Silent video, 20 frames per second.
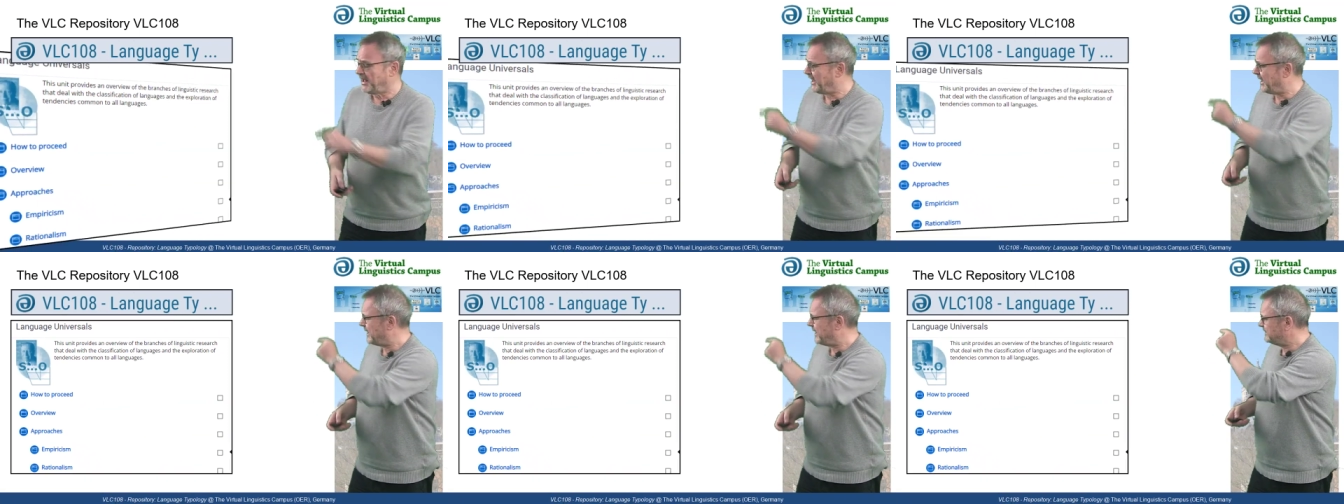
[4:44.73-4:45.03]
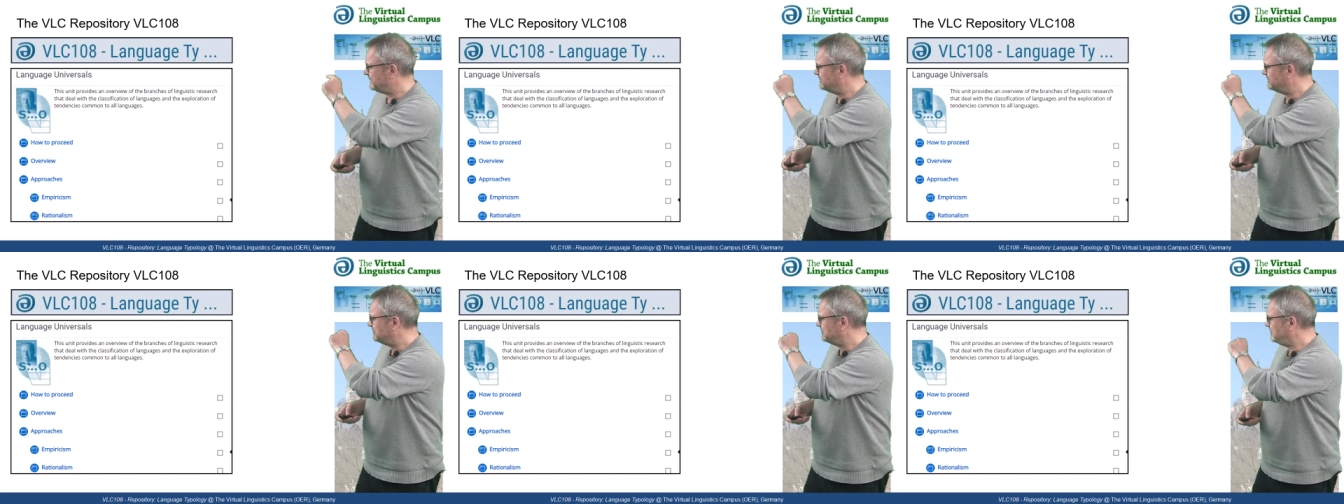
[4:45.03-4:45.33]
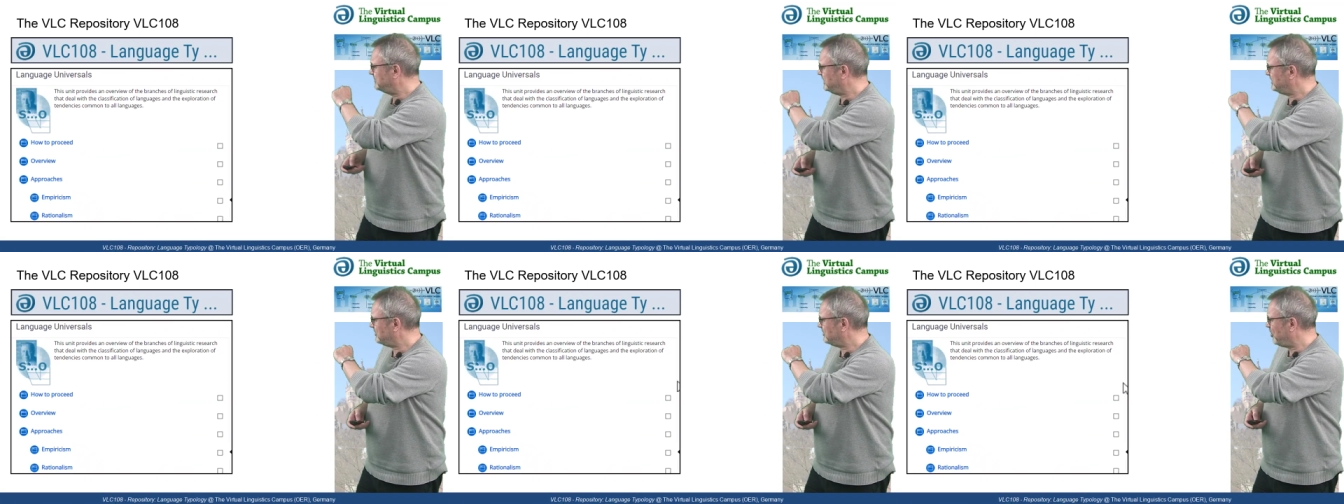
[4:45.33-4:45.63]
and
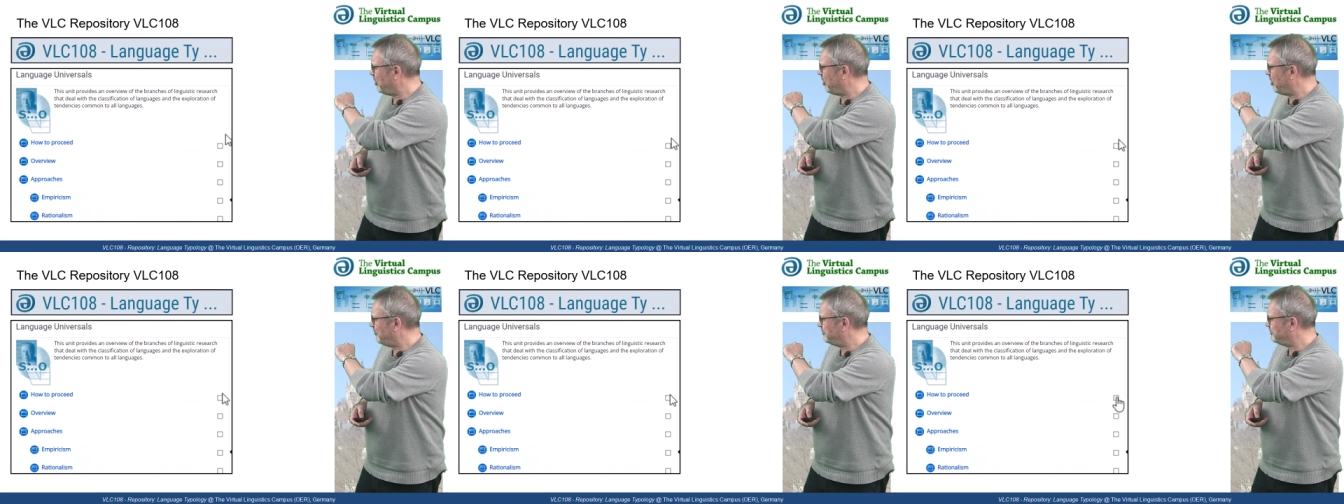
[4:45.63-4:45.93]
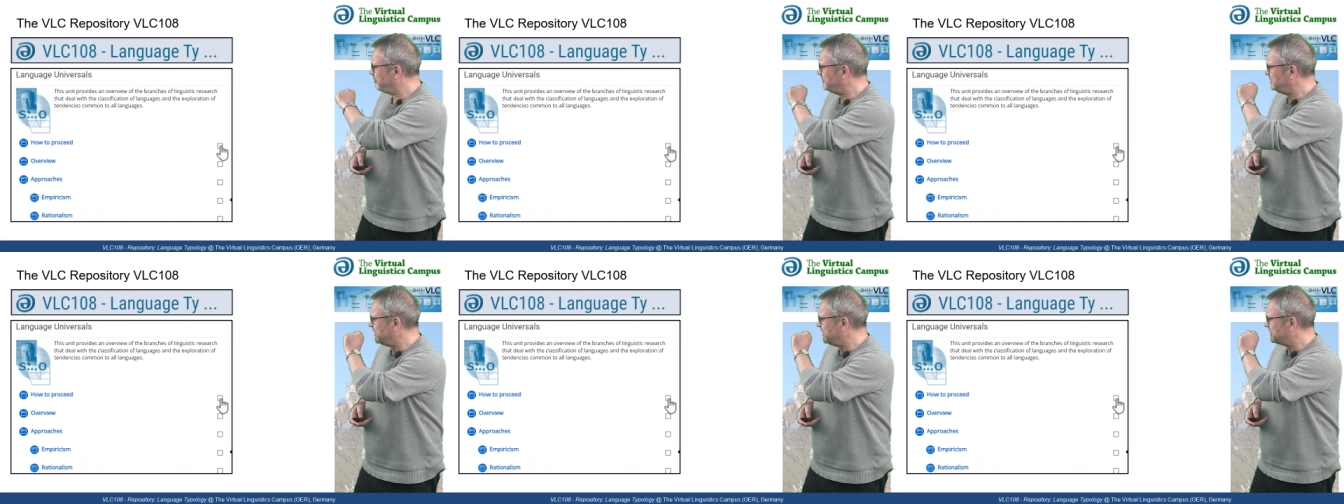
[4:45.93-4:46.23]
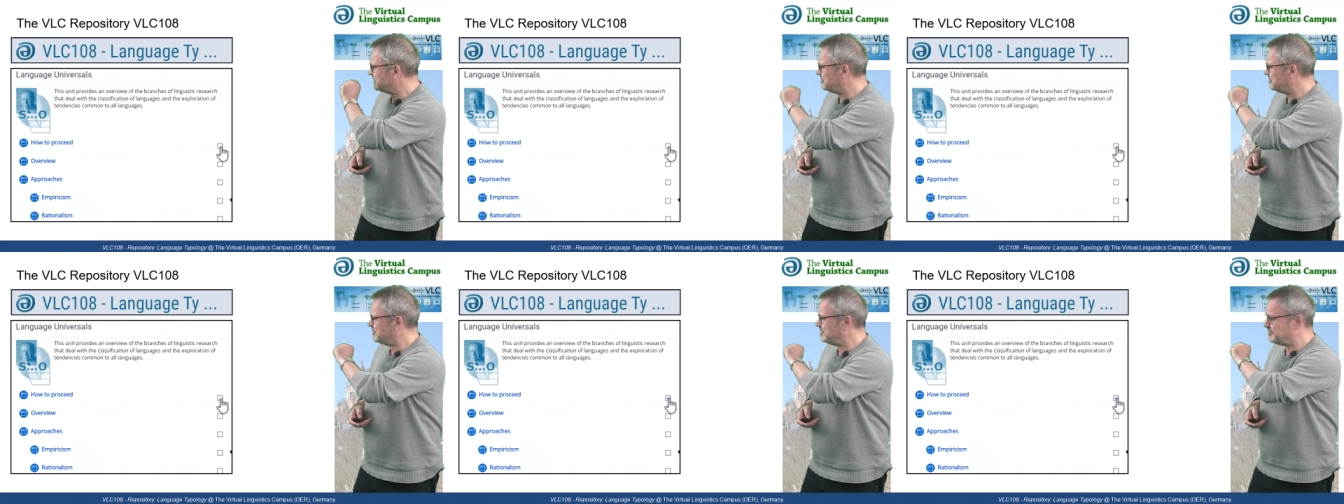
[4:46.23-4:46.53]
tick off the
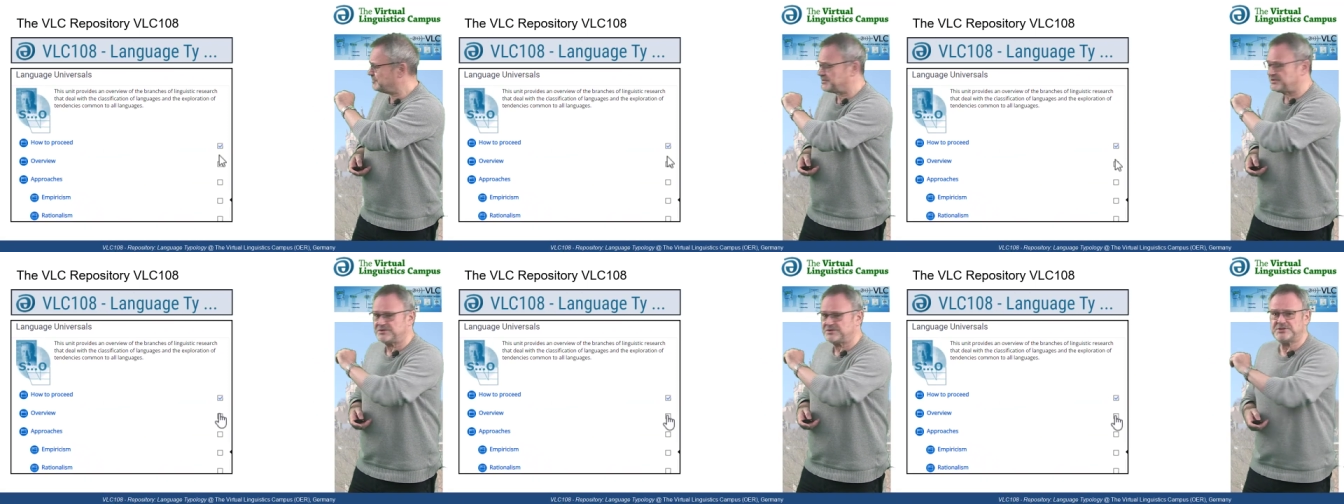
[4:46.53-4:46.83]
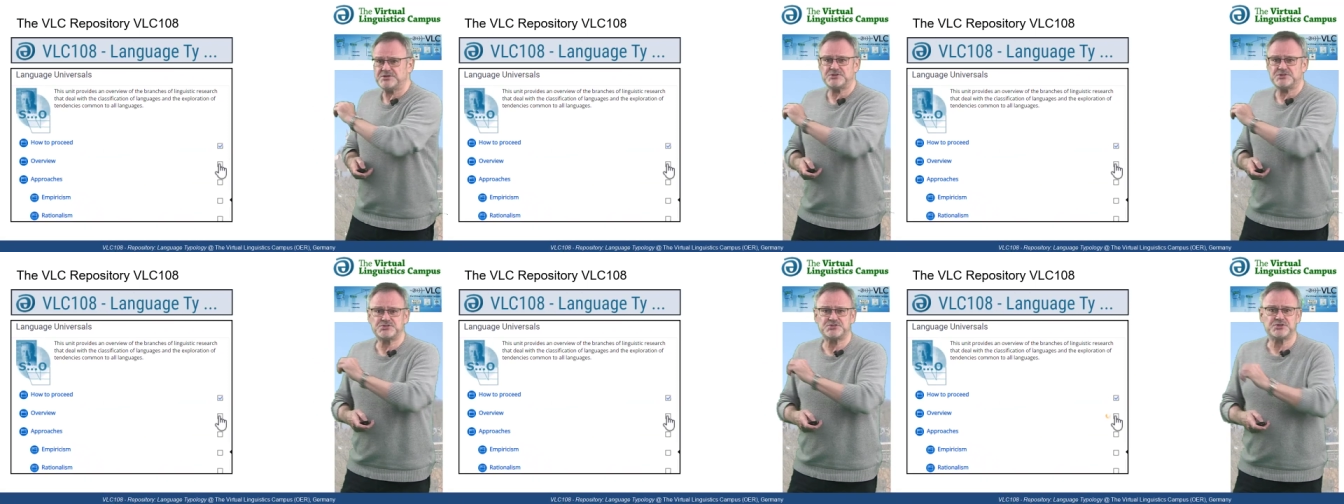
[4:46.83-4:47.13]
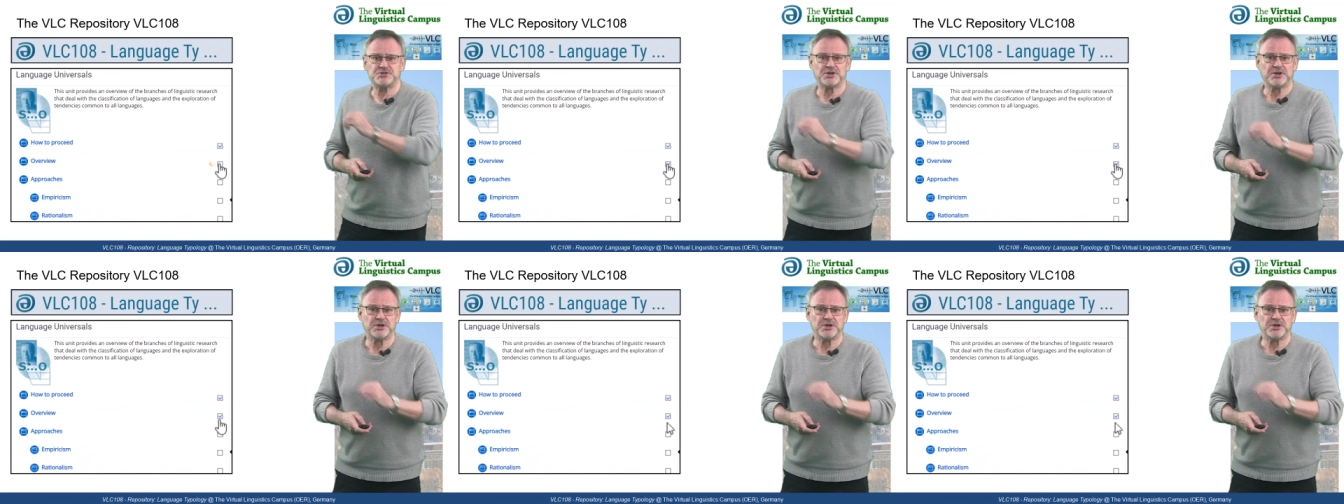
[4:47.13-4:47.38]
activities